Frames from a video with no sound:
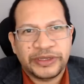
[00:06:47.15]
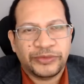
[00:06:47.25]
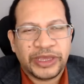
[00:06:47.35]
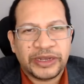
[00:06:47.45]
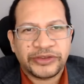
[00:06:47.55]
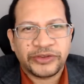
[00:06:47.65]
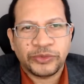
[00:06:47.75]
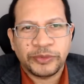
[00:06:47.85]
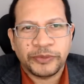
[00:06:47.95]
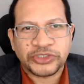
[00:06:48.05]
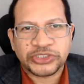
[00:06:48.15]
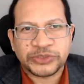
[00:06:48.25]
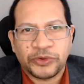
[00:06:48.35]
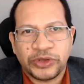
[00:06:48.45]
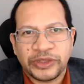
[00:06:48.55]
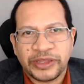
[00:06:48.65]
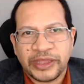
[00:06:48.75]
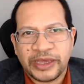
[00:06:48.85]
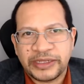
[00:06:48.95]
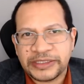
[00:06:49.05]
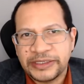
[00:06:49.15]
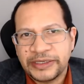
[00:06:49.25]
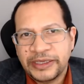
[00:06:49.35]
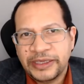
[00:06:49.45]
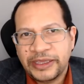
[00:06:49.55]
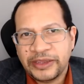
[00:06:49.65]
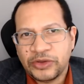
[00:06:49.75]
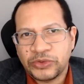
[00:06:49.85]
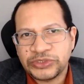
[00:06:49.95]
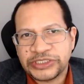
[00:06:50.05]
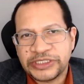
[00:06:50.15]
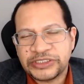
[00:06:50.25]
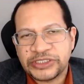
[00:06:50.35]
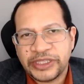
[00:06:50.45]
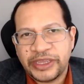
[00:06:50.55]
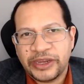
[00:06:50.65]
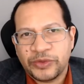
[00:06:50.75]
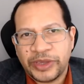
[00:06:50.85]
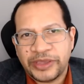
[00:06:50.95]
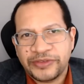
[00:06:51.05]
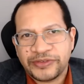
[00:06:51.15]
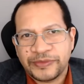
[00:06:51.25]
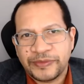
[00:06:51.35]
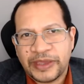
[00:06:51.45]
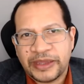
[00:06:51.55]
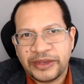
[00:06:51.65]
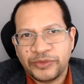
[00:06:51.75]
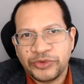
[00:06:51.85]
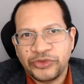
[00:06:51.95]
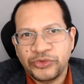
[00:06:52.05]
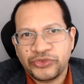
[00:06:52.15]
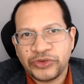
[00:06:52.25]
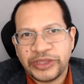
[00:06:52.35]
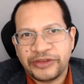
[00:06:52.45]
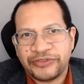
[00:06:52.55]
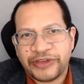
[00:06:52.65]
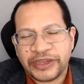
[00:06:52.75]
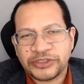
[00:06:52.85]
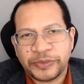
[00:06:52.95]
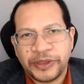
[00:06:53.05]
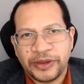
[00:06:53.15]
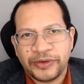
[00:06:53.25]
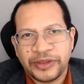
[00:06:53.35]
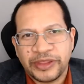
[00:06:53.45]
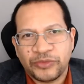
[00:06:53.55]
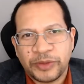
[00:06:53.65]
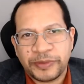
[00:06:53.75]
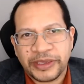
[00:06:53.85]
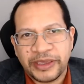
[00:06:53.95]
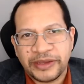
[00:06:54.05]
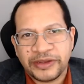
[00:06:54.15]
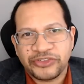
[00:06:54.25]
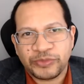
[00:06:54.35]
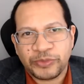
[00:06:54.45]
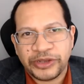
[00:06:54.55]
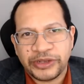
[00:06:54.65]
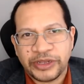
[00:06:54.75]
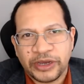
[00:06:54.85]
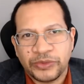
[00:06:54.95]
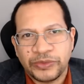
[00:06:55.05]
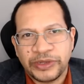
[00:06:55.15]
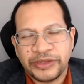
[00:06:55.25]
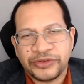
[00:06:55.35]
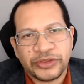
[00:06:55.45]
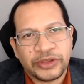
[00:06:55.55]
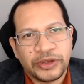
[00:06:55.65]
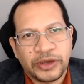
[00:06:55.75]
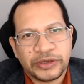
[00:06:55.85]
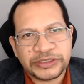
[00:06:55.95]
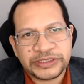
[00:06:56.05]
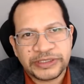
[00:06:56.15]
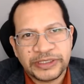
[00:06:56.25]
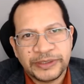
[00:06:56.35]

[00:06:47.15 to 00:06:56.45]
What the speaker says: In reality, it would be much smaller than that. It goes into the airways and it would usually infect up here and then replicate and spread down into the lungs.